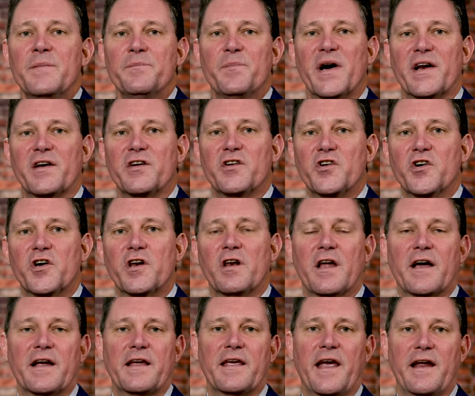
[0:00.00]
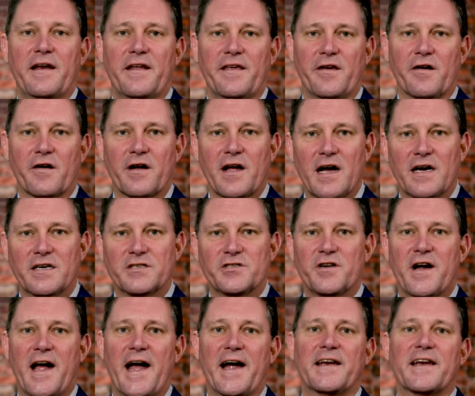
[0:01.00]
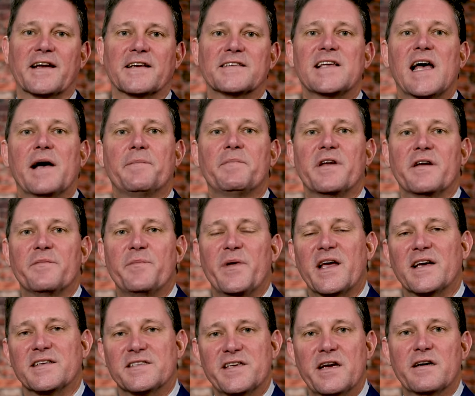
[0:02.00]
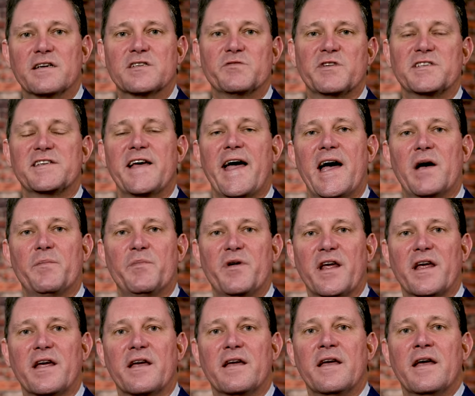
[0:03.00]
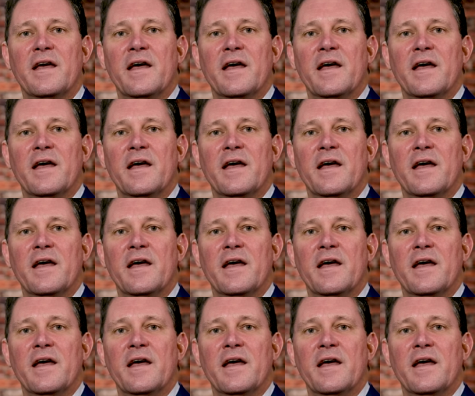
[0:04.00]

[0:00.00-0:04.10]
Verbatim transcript: But good luck getting your contract accepted because here's what's happening.